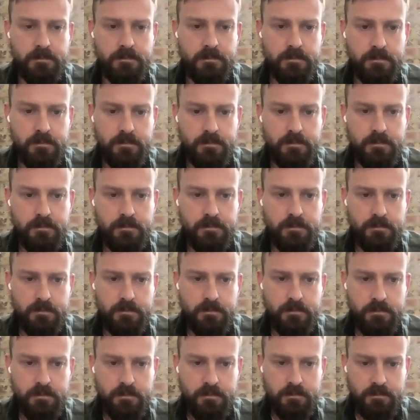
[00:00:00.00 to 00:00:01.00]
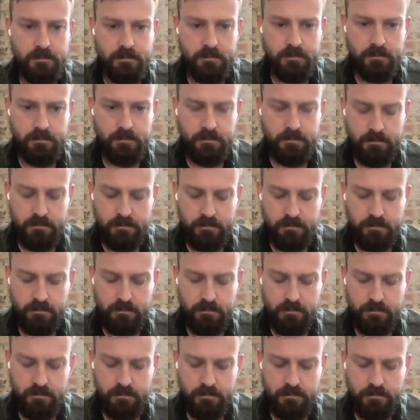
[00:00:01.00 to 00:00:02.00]

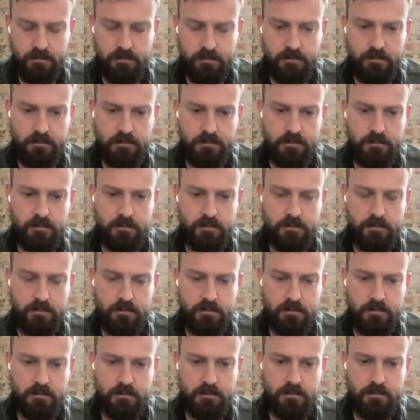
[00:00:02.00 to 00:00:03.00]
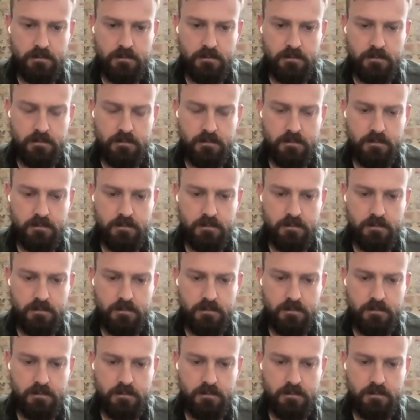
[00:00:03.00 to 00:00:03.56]
[no speech]